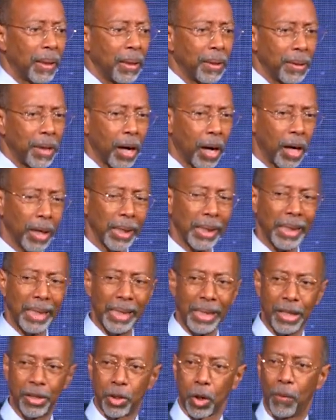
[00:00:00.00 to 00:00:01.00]
There are
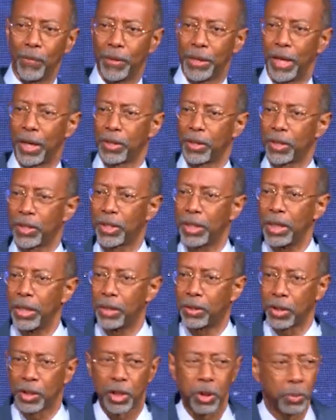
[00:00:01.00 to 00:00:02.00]
lilies over there. The
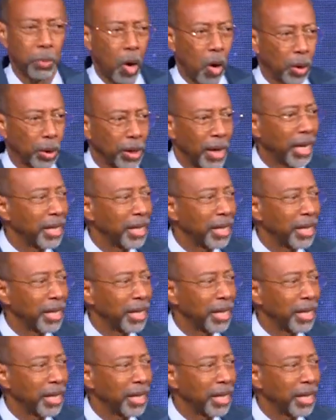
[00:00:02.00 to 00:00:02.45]
seeds are smaller.